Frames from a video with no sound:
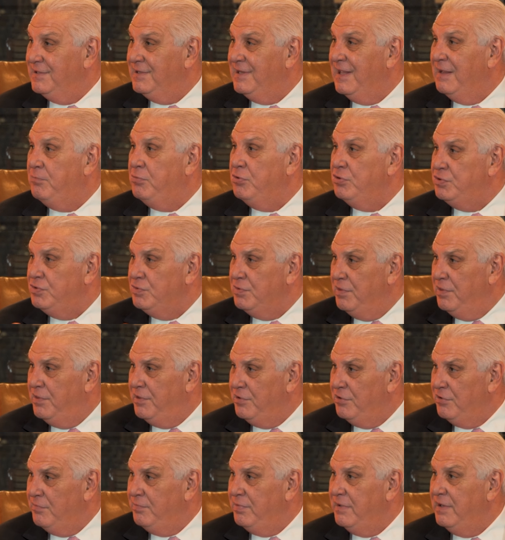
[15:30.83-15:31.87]
They put you in
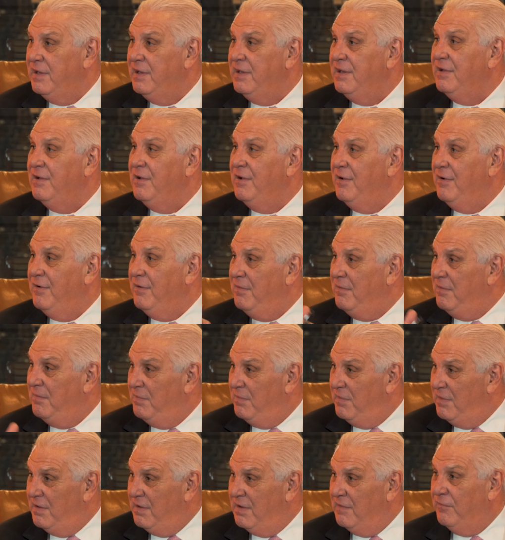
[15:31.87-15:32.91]
therapy
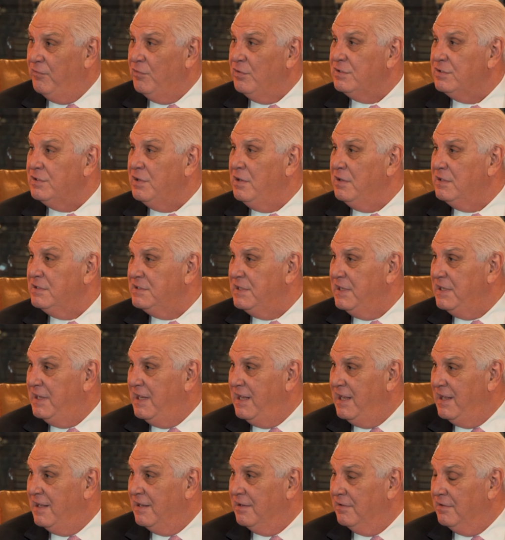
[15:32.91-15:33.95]
for as long as they
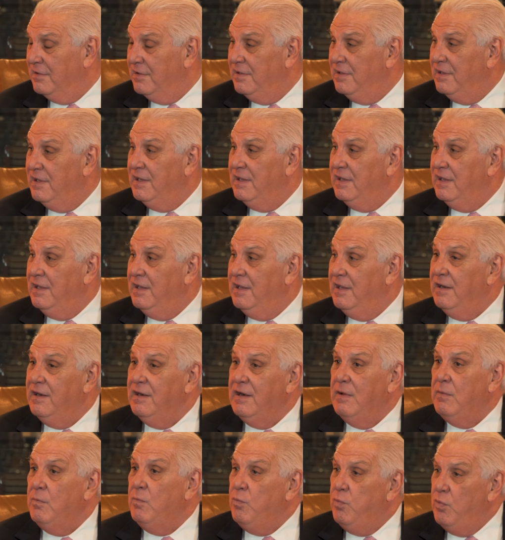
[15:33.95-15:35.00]
can.
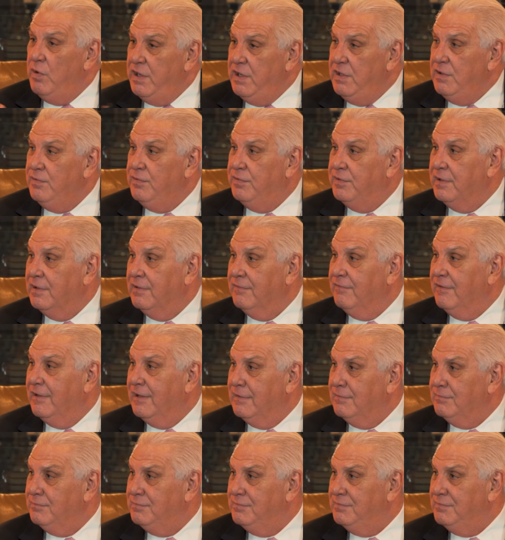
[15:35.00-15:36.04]
What do you think of that?